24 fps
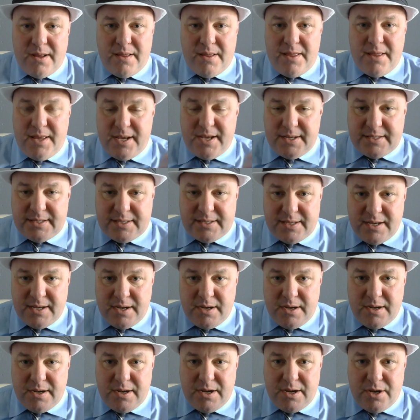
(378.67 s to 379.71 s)
this
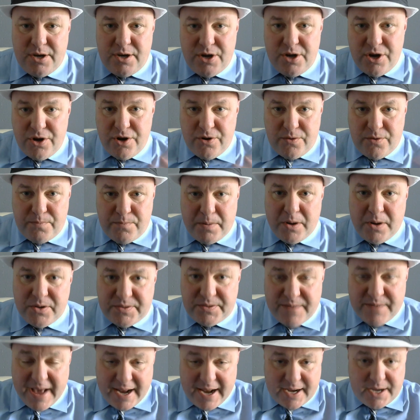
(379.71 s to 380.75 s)
new
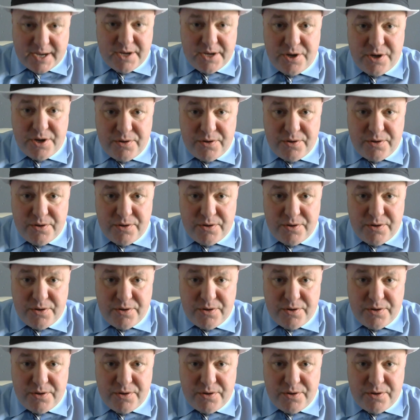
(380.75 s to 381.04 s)
post Vatican